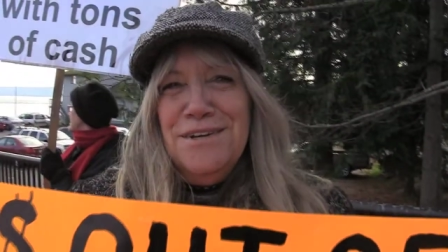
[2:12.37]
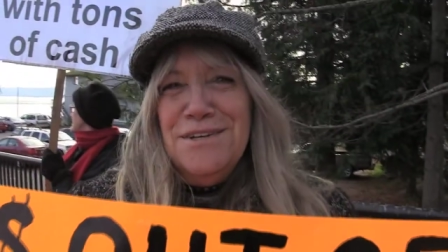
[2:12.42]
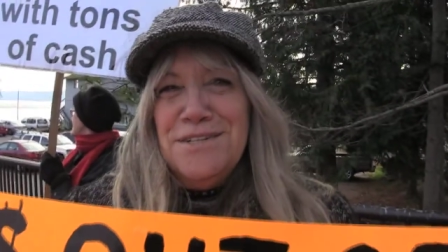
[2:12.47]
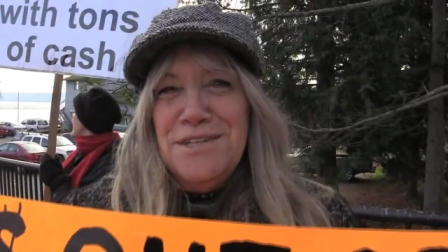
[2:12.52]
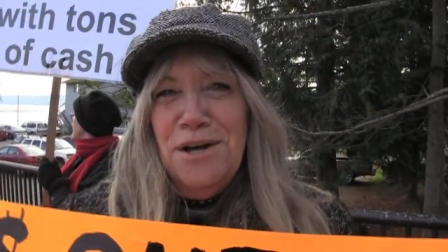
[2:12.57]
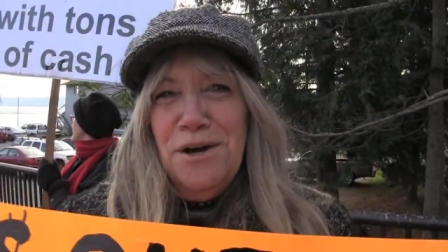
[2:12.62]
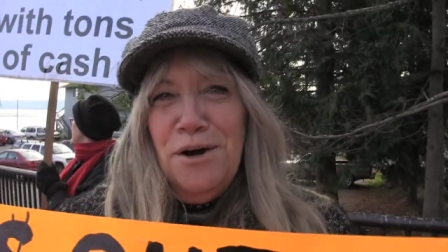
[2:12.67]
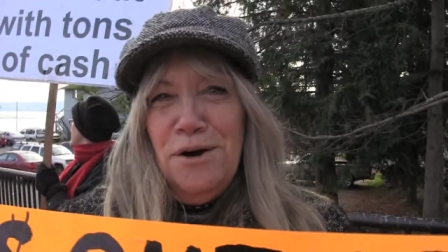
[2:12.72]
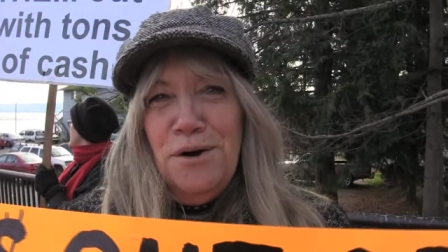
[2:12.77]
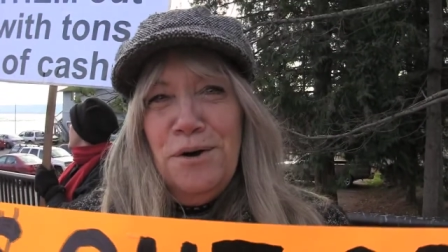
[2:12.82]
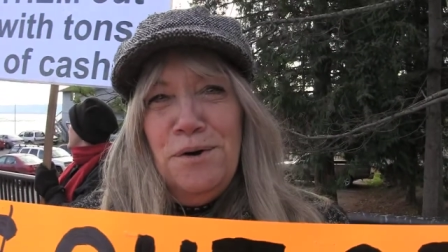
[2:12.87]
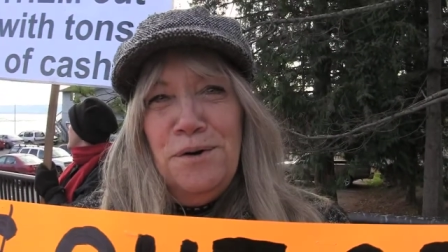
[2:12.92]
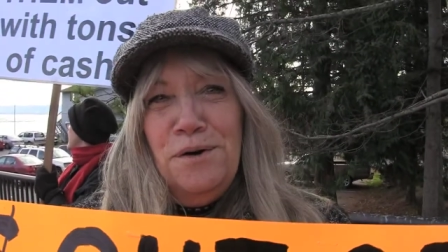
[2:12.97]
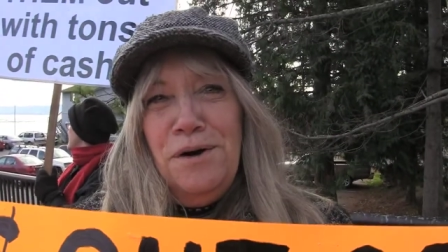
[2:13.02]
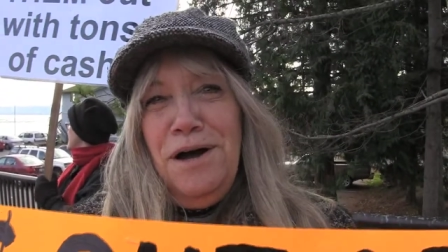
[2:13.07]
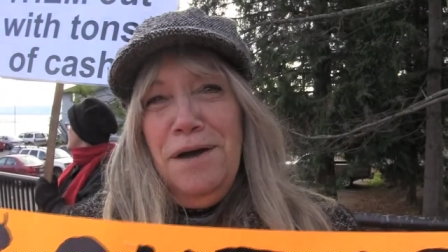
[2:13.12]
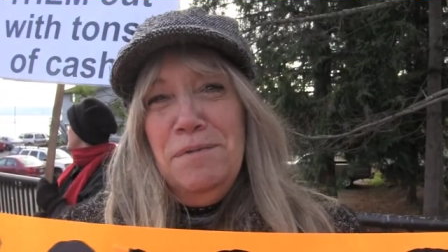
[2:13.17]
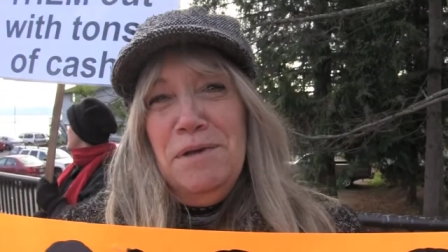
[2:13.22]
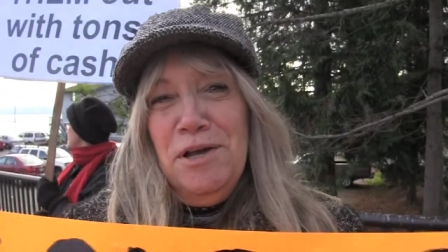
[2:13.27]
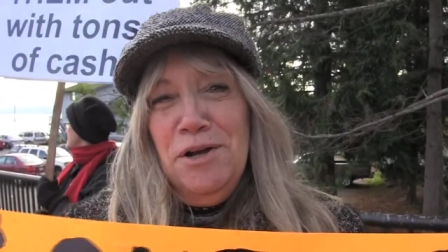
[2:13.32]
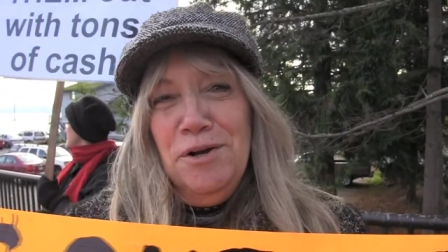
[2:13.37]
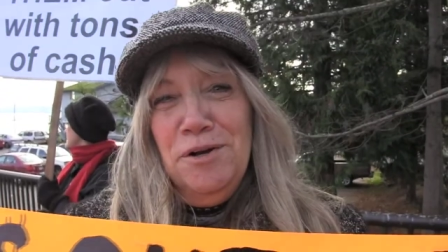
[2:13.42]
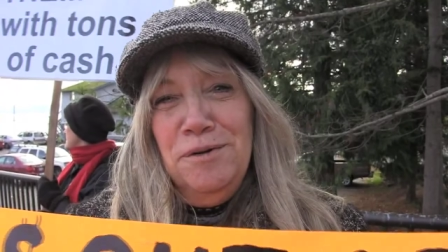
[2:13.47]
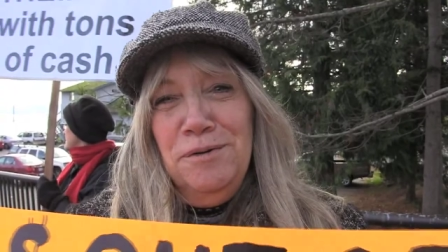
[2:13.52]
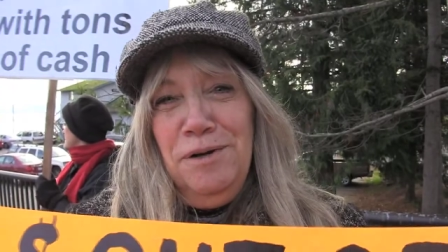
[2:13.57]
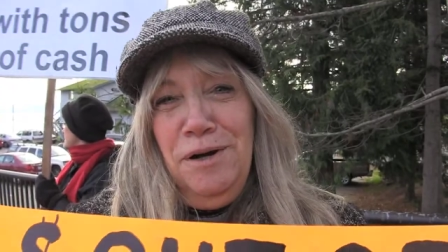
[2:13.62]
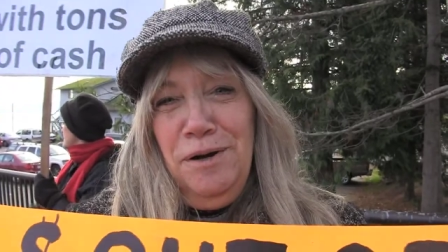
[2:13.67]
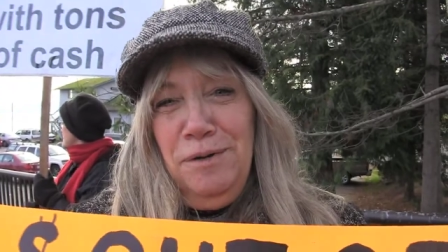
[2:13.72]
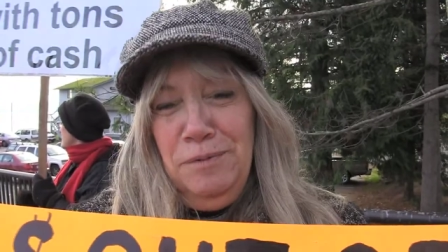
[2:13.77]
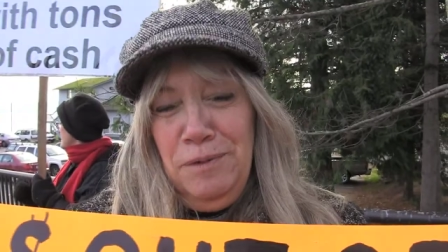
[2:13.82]
So I'm
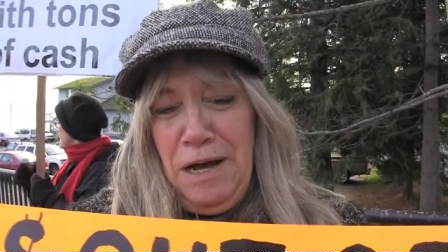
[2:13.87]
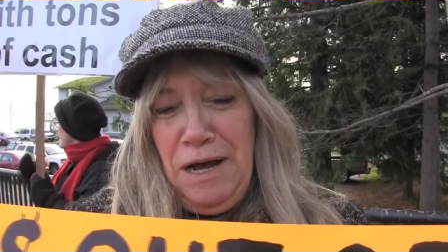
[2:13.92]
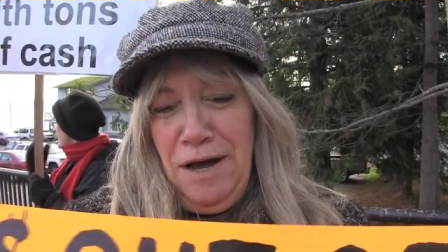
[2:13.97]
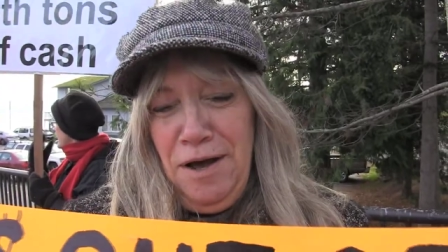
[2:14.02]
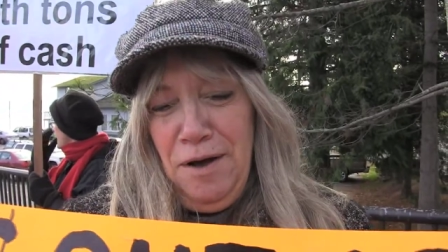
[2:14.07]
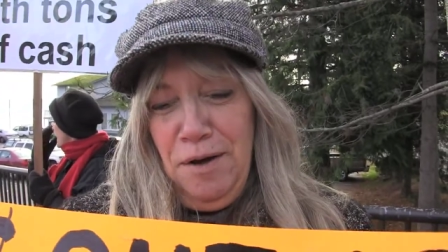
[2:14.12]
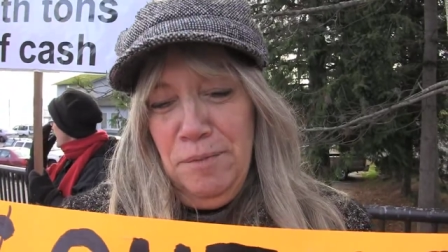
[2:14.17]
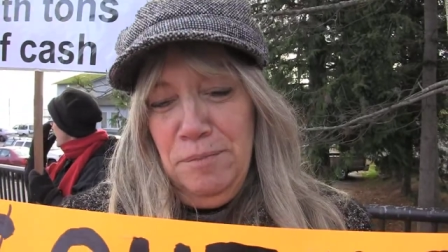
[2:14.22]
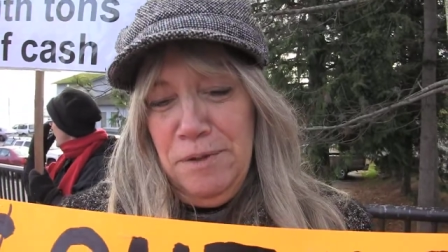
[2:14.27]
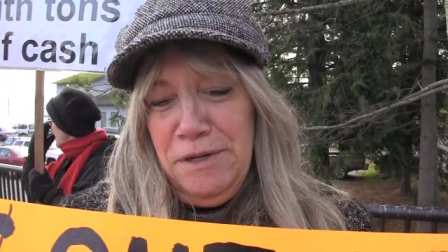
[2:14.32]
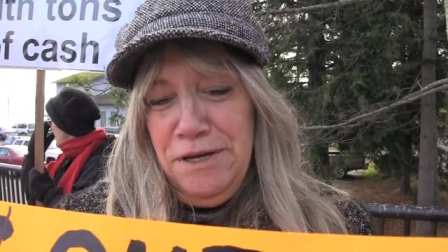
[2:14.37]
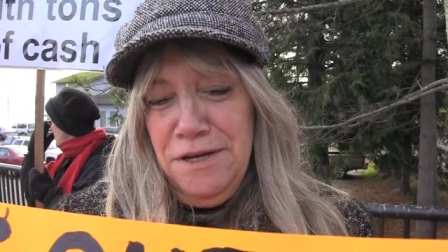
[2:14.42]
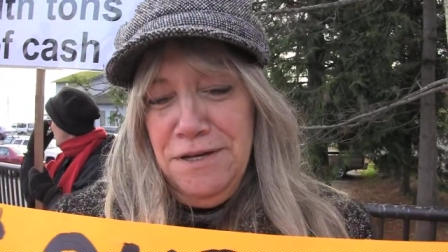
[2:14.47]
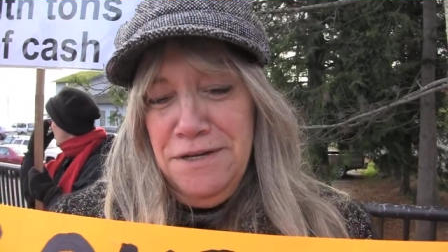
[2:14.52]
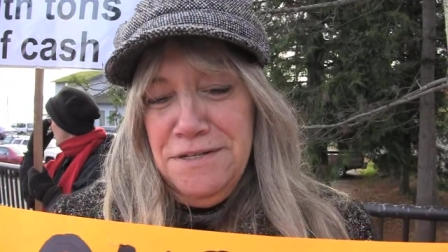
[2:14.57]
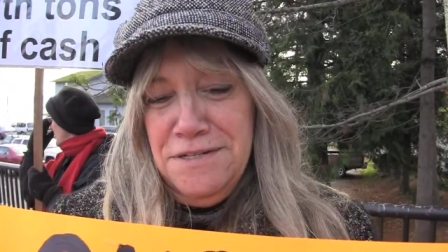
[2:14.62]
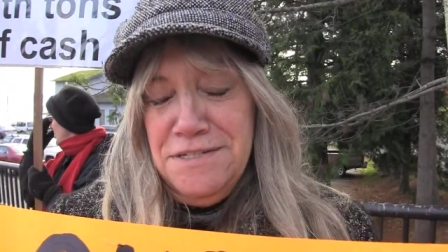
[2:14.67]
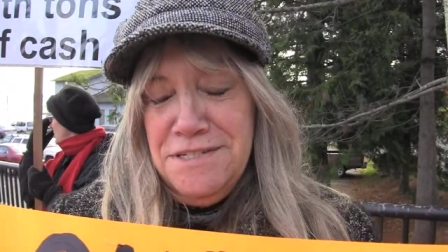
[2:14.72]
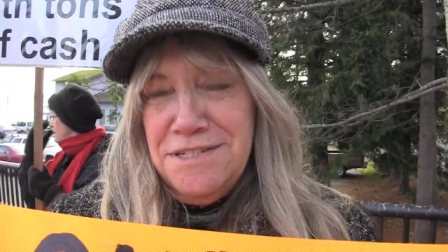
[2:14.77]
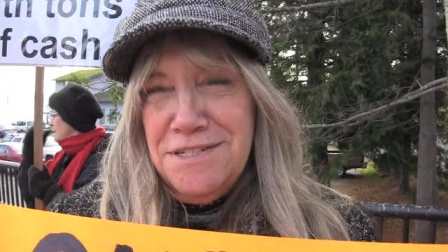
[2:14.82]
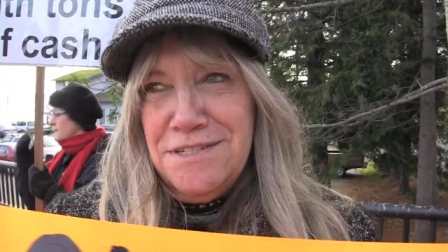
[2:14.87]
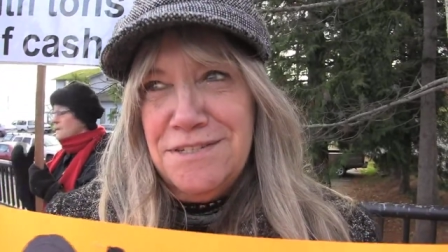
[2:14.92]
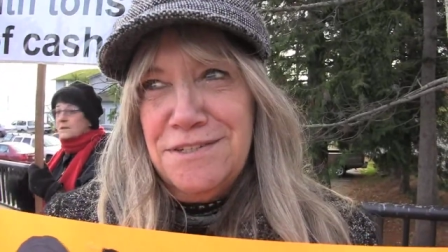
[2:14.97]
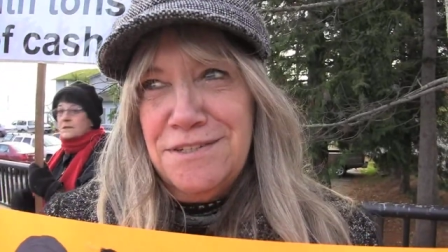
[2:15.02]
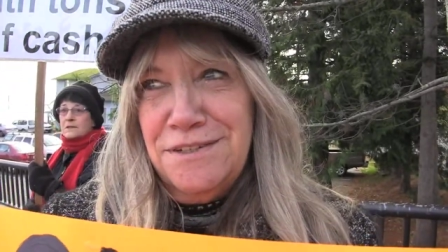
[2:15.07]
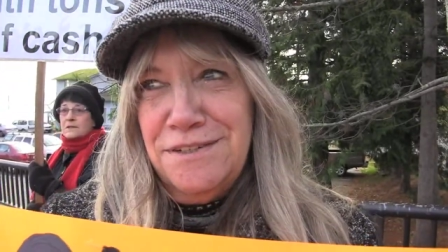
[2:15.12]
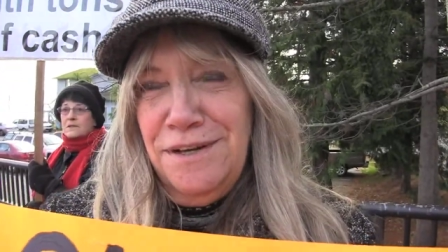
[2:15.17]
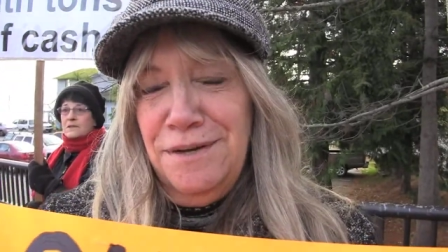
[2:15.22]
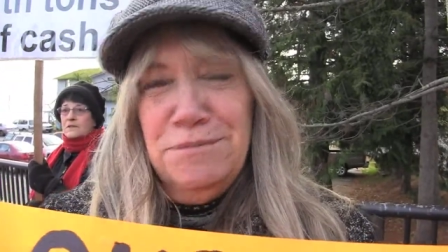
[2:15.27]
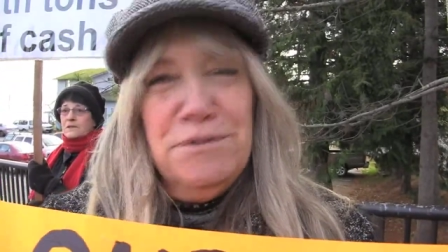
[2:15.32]
here uh,
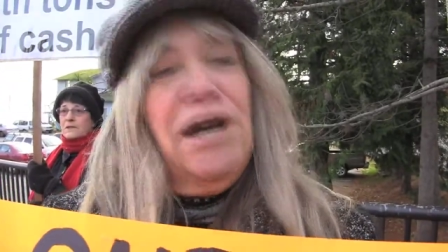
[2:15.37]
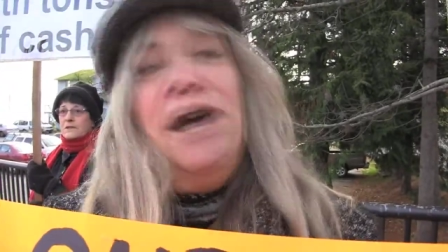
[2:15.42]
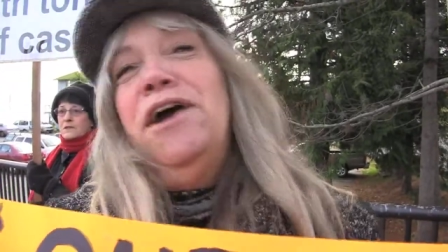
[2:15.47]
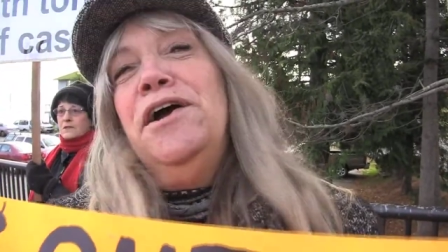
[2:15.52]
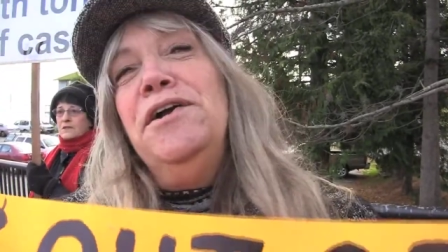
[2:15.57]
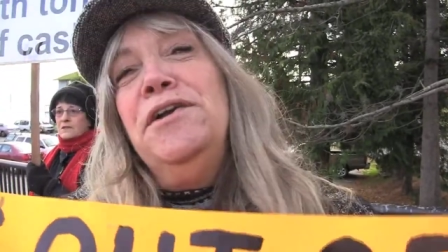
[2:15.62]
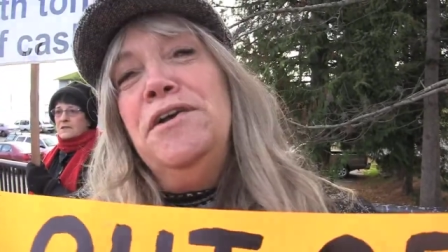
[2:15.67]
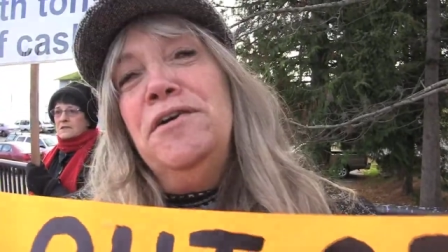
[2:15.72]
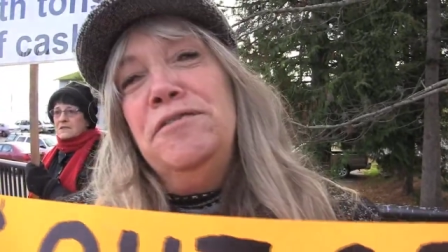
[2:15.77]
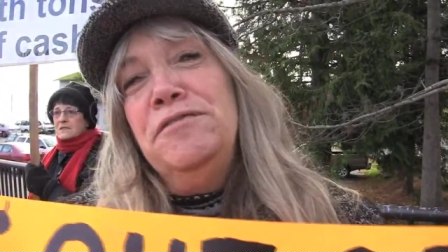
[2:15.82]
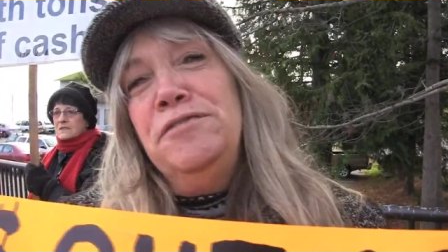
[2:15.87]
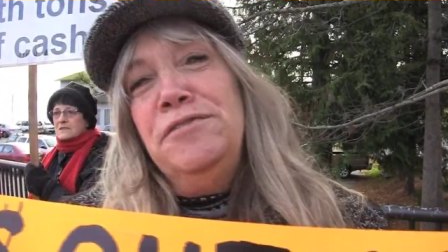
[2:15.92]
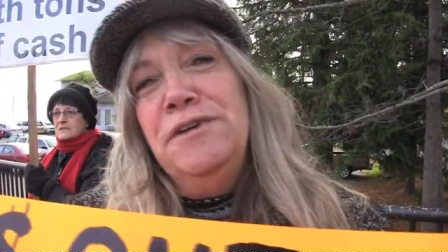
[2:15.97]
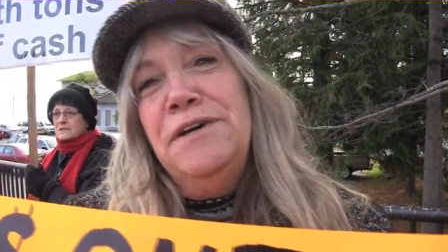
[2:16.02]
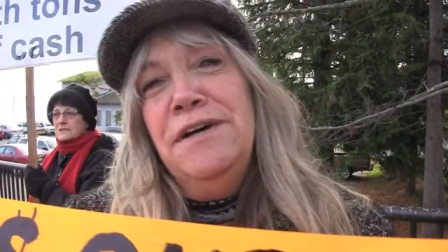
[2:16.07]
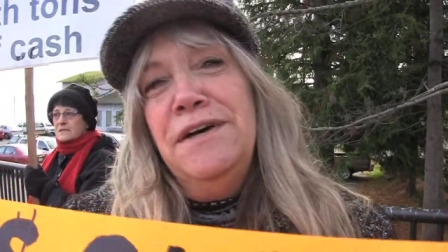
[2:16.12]
because I'm tired of